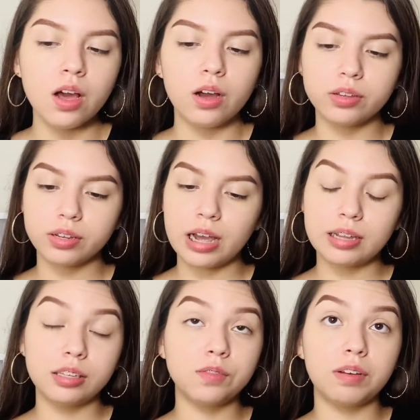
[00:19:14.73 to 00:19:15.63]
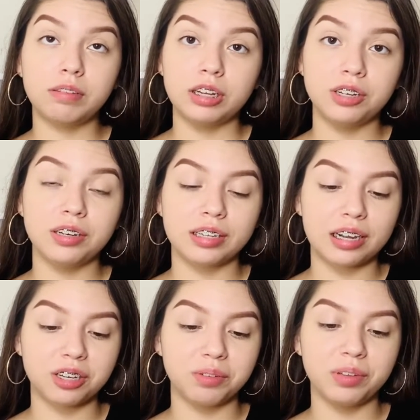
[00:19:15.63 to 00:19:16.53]
Also guys, this foundation is
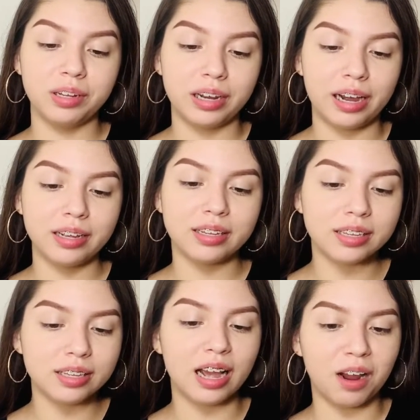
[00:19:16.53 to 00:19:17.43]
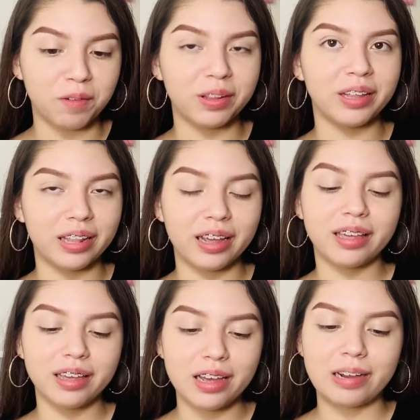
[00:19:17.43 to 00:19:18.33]
actually really nice. I really
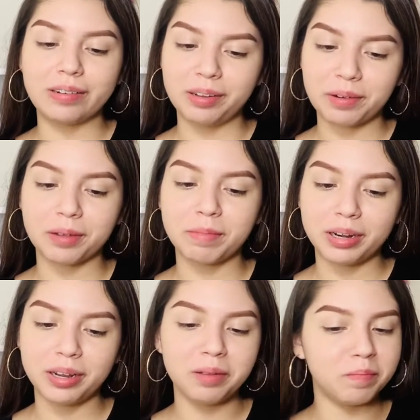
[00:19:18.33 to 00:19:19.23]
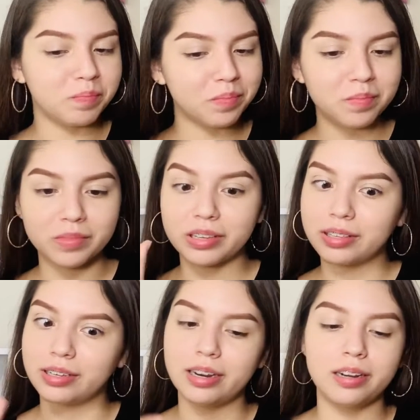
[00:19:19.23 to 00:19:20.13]
like it. I really recommend it.
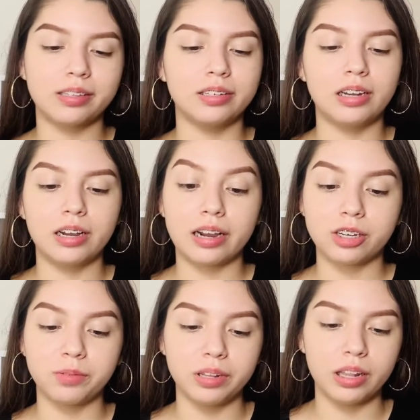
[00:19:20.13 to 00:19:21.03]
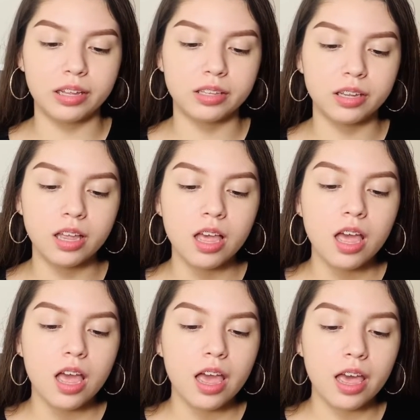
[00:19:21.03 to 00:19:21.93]
10 out of 10. I actually really liked it.
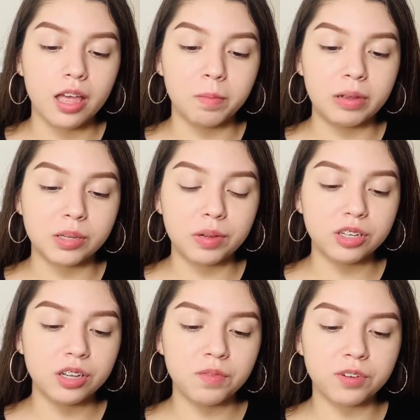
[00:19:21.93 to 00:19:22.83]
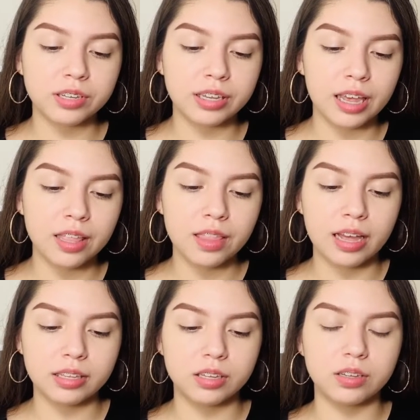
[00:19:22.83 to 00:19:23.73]
Especially for skin
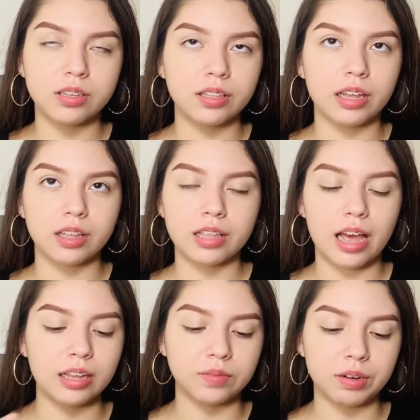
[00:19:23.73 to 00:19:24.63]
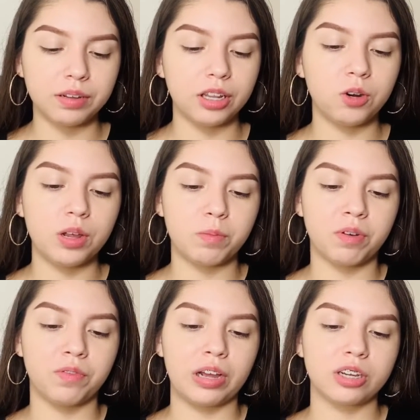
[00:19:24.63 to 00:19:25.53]
that has very little
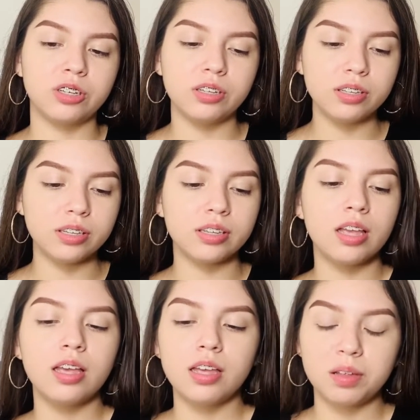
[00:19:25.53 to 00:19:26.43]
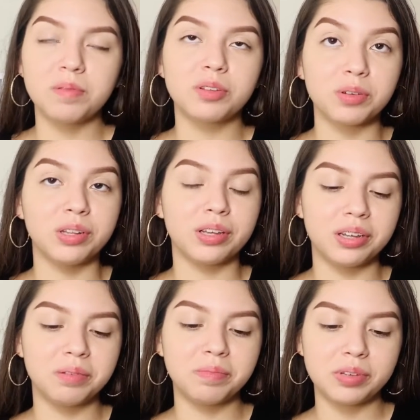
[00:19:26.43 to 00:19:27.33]
imperfections. It's really
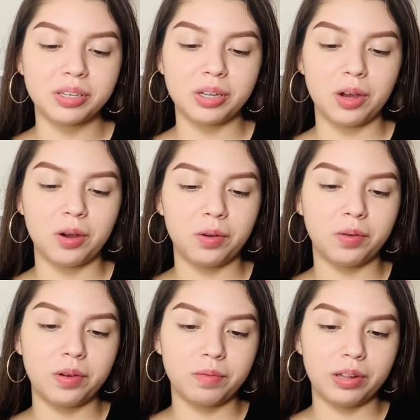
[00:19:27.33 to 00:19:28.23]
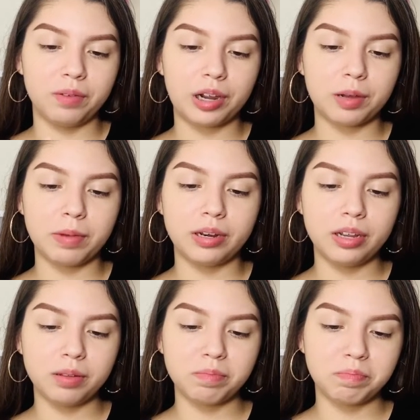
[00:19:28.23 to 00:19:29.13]
good. So really recommend
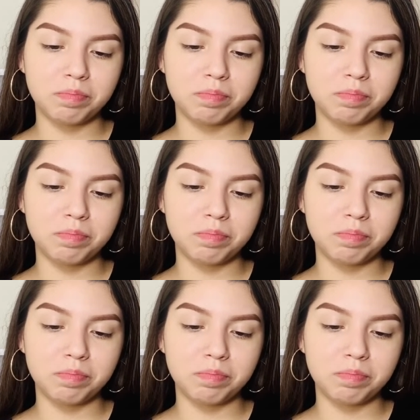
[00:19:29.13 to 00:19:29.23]
it.